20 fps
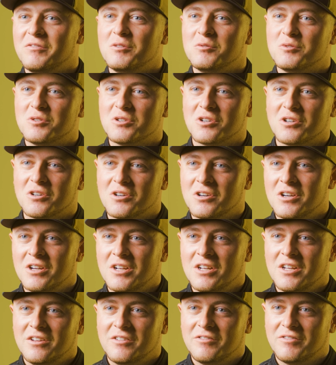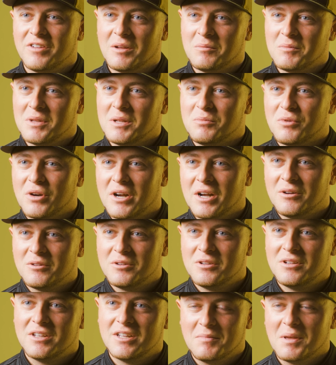future family
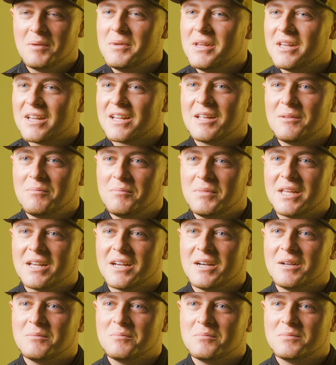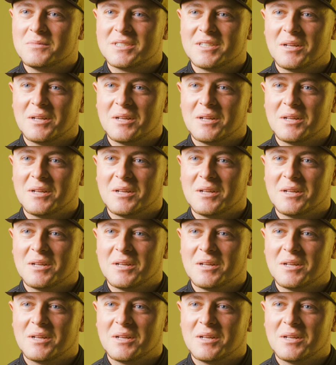proud. Maybe it can become